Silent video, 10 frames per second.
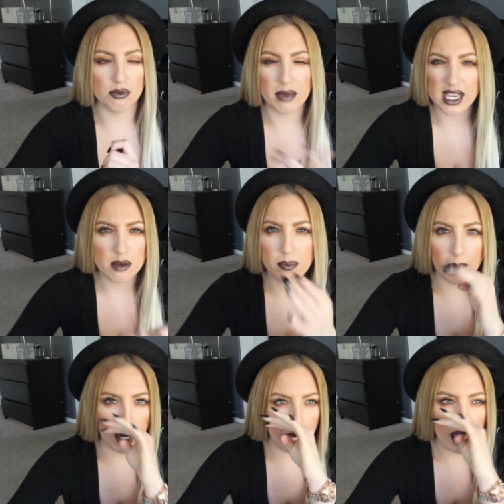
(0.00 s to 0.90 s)
makeup
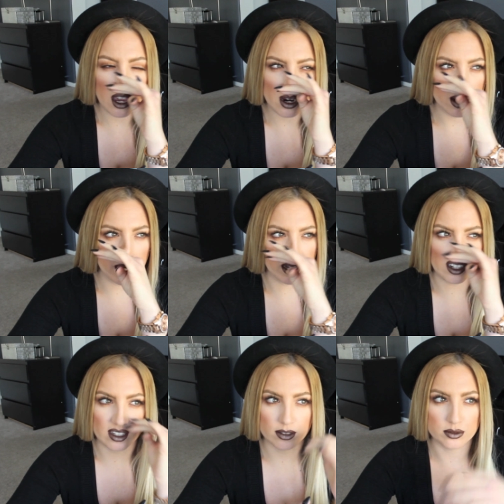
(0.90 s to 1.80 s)
and hair
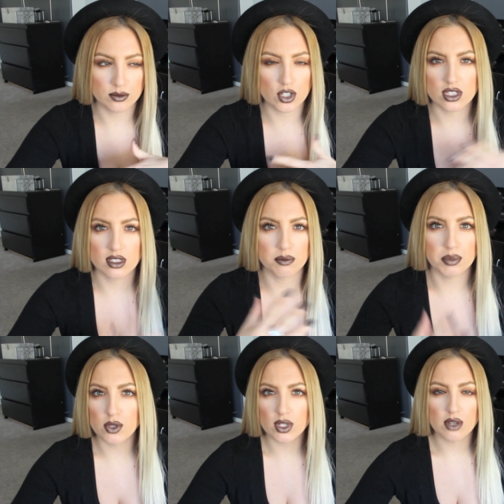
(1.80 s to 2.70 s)
and just
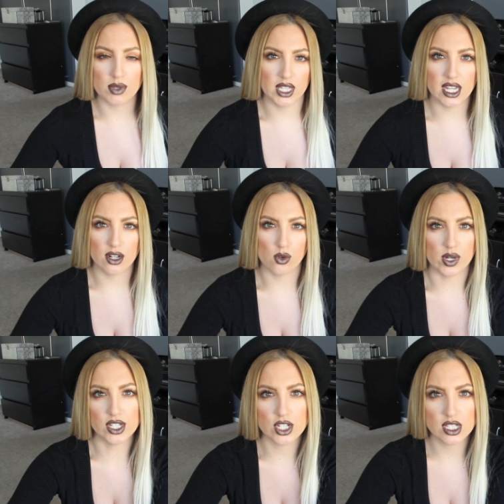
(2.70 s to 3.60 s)
beauty related
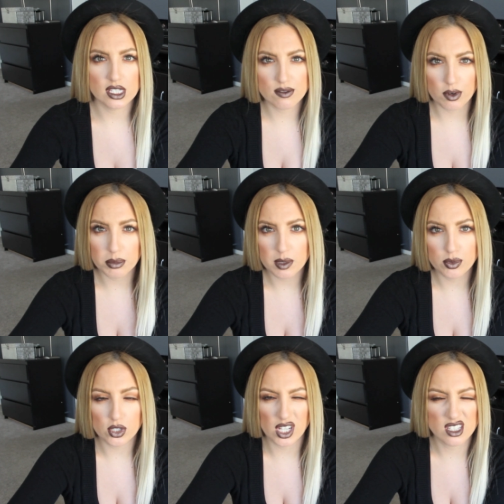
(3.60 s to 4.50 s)
questions from
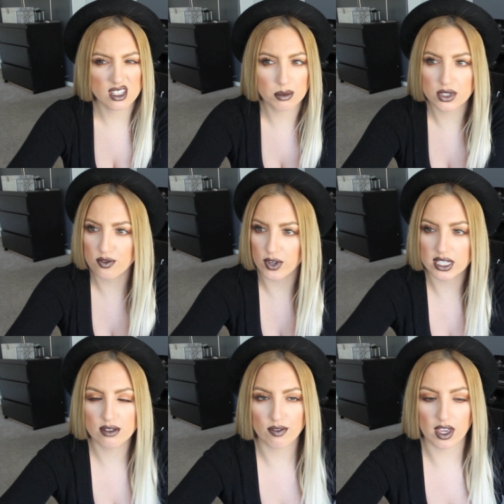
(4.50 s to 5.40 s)
people, customers,
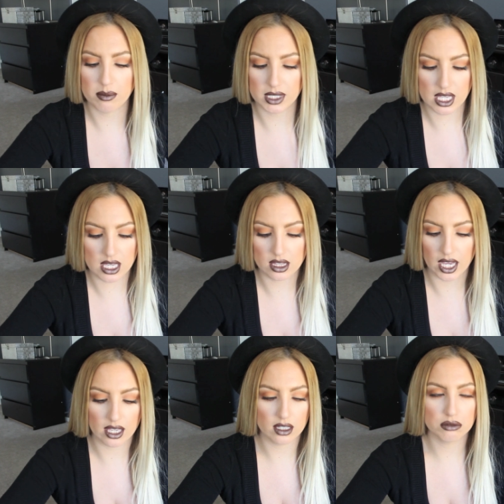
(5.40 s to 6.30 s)
friends, family,
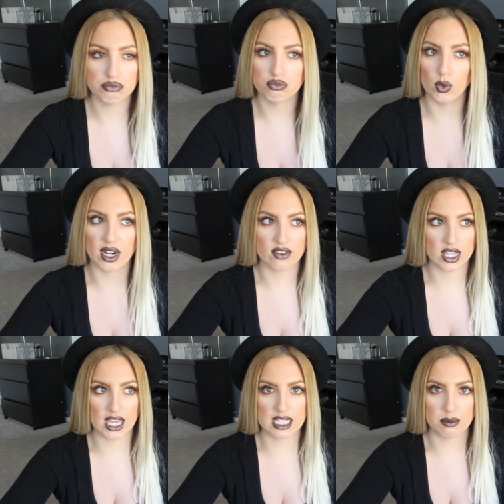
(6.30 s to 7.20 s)
like whatever
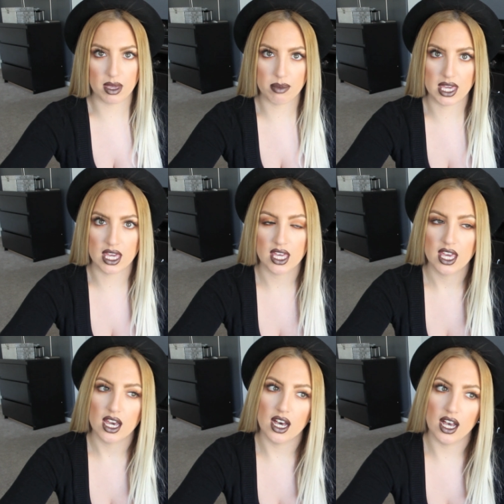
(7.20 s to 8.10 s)
the case may be.
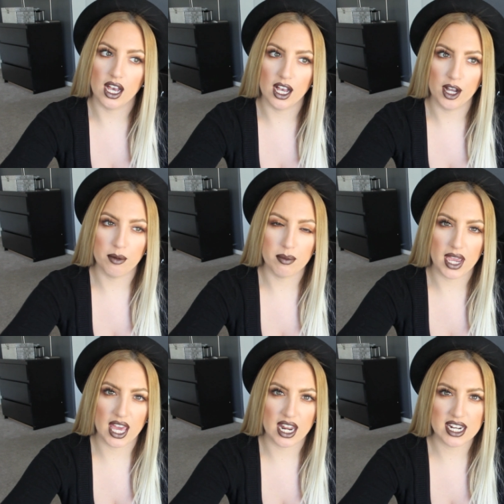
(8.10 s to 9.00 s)
Um,
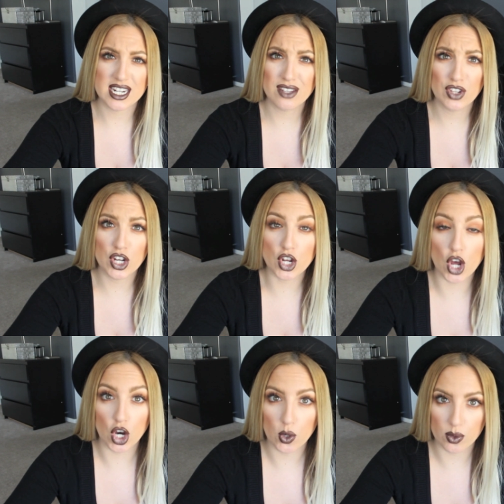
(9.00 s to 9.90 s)
and I didn't even
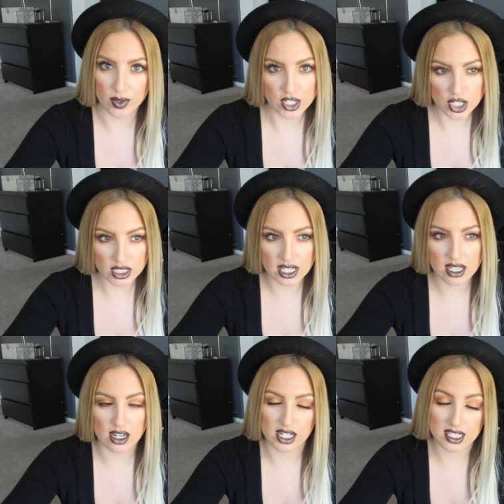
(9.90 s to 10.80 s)
know
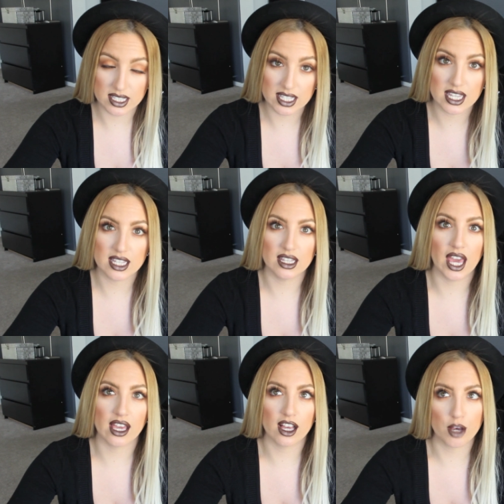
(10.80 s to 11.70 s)
originally, honestly,
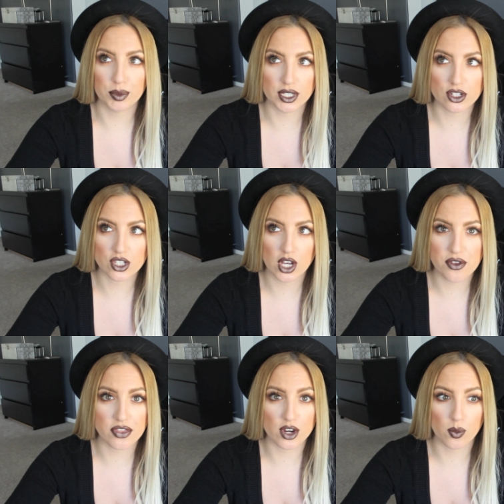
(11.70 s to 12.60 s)
like a couple years ago
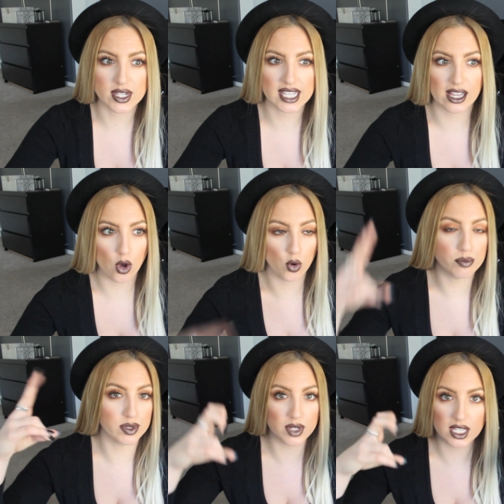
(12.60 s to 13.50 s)
that there was like a whole
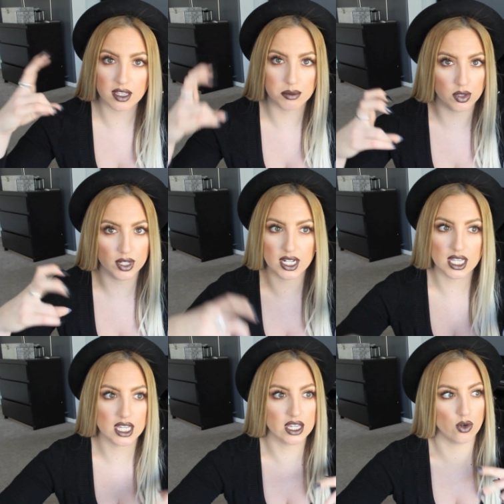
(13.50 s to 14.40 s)
beauty
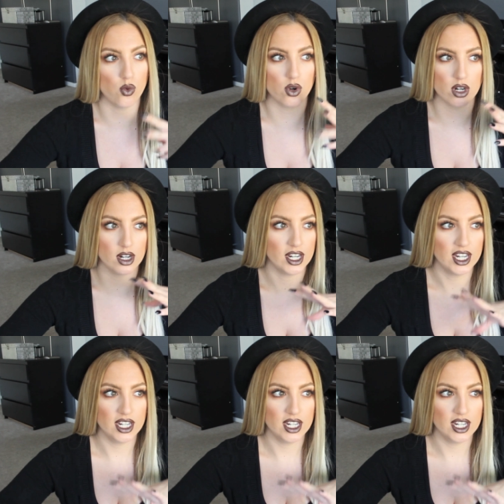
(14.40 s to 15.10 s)
community or